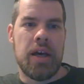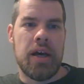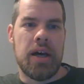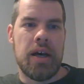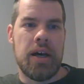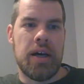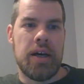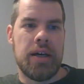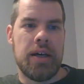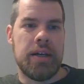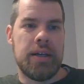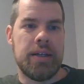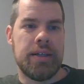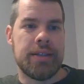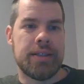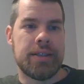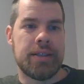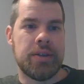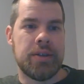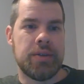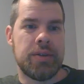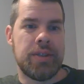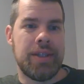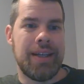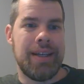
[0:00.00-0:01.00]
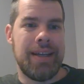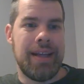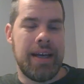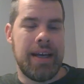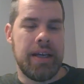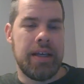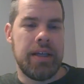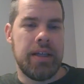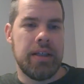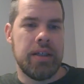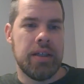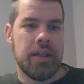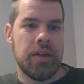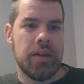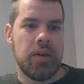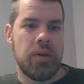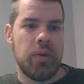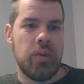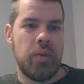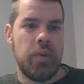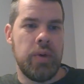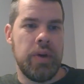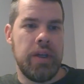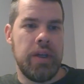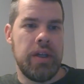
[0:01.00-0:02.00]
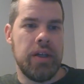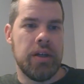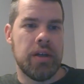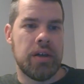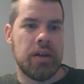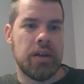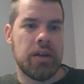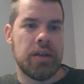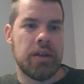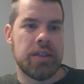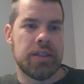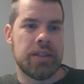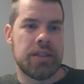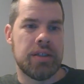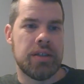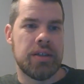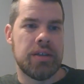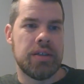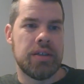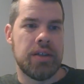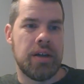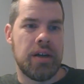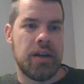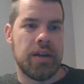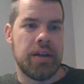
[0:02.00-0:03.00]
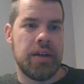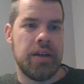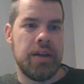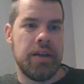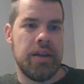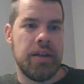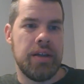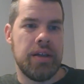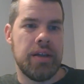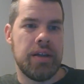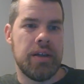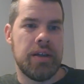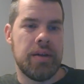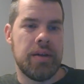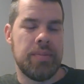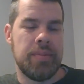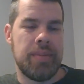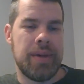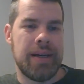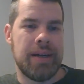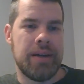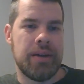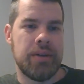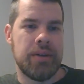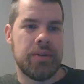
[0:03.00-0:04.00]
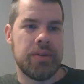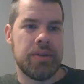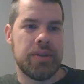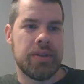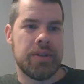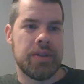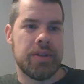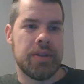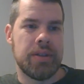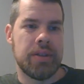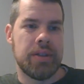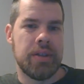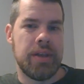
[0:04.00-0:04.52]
So today we are going to start talking about